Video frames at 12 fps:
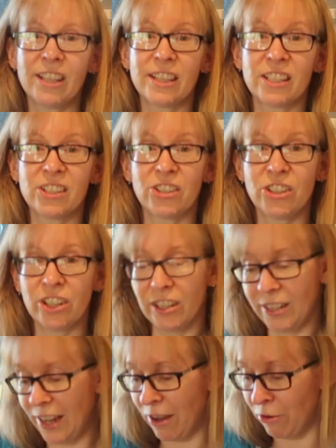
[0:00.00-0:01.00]
let this
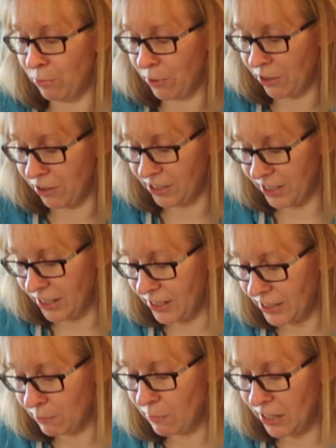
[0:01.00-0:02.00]
chill down because it
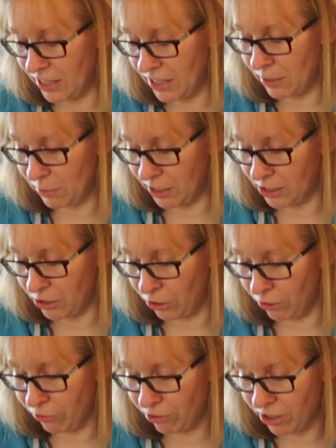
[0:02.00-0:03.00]
is meant to be
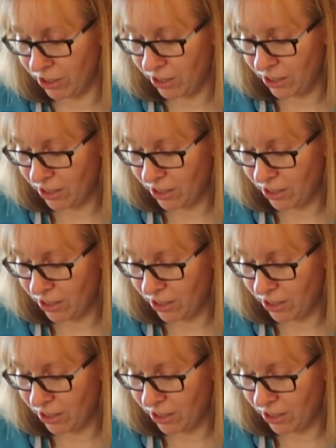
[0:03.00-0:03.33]
served